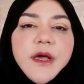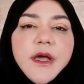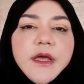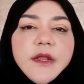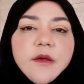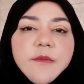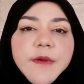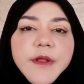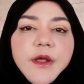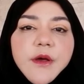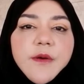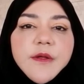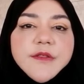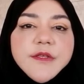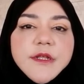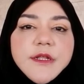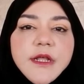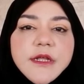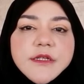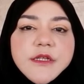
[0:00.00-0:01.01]
I know, it's
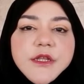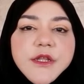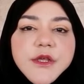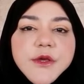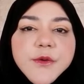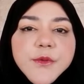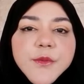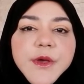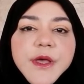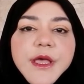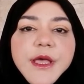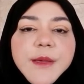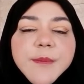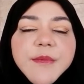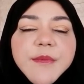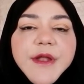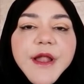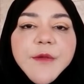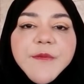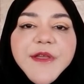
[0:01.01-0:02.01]
a lot to do,
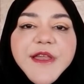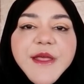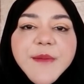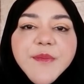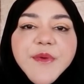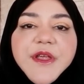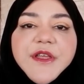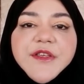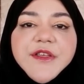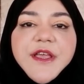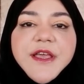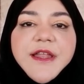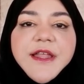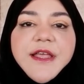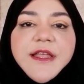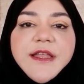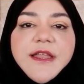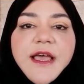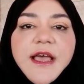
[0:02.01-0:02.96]
but I'll really appreciate it.